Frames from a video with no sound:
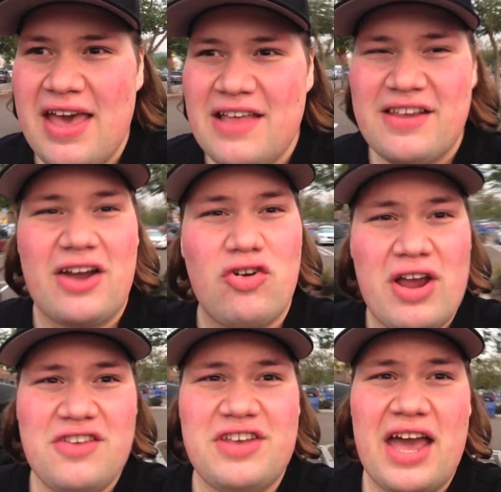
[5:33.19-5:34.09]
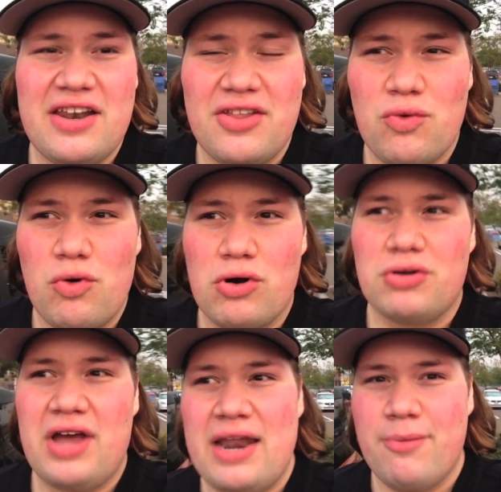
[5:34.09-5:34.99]
It's like a crazy end of the
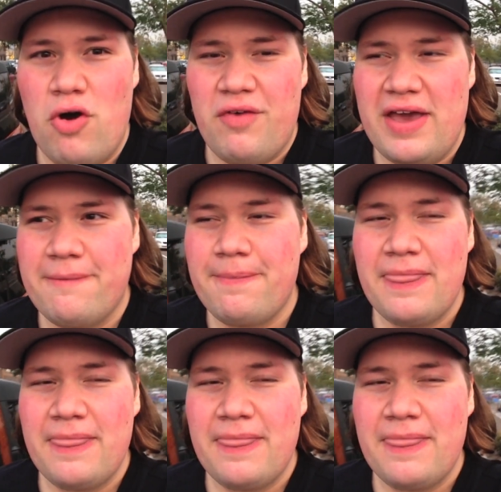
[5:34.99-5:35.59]
world kind of movie.